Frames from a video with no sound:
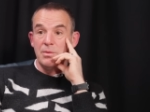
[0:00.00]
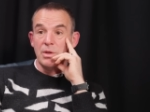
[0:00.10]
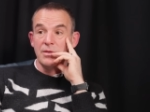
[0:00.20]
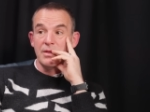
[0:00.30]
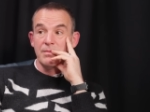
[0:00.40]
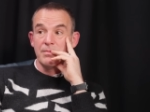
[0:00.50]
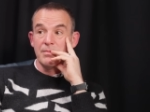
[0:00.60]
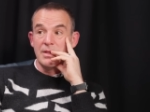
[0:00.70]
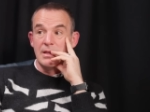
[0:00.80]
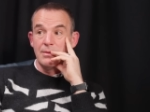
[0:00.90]
And one of the,
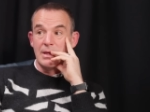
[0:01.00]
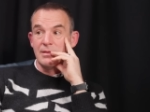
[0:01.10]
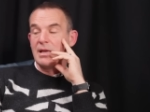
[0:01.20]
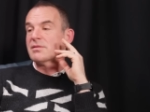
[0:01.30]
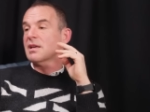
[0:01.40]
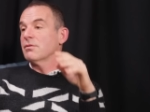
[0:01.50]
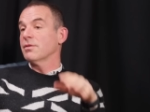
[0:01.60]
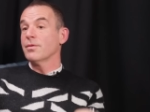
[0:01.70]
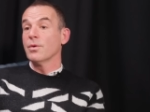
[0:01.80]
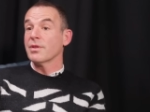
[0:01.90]
you know, I, I say there are
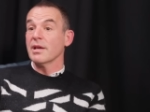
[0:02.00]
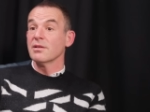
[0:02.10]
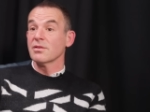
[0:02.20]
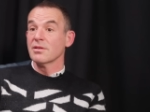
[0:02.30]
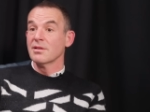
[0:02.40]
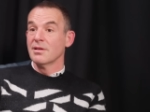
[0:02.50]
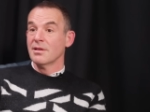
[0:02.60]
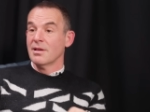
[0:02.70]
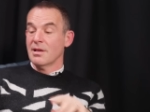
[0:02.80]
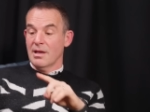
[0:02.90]
four things
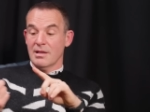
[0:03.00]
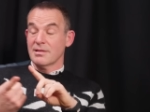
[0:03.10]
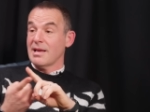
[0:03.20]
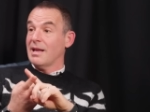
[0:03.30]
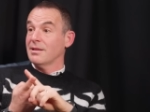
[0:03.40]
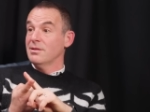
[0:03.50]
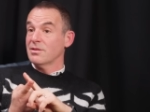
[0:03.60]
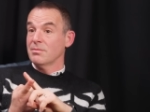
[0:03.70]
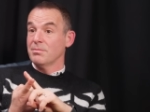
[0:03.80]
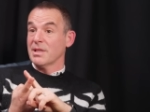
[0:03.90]

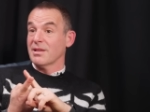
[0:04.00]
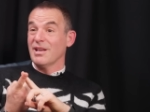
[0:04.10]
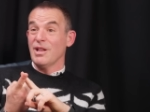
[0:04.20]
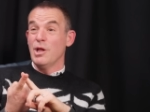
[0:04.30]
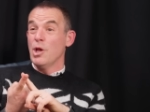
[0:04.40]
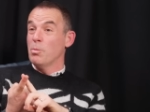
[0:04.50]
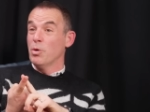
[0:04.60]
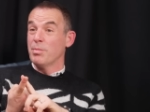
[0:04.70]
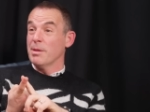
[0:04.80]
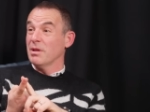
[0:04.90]
talent, but I think a lot
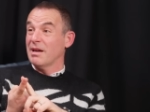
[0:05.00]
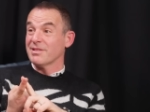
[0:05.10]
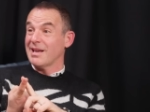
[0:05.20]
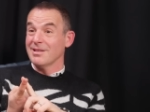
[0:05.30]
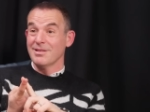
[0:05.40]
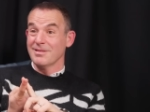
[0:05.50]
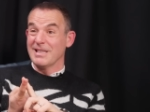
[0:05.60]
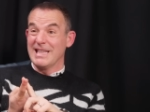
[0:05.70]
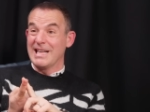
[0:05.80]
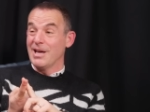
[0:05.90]
more people have talent
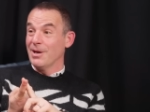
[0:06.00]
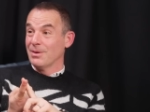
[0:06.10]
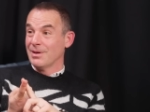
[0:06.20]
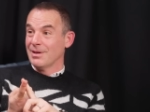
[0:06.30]
than they know.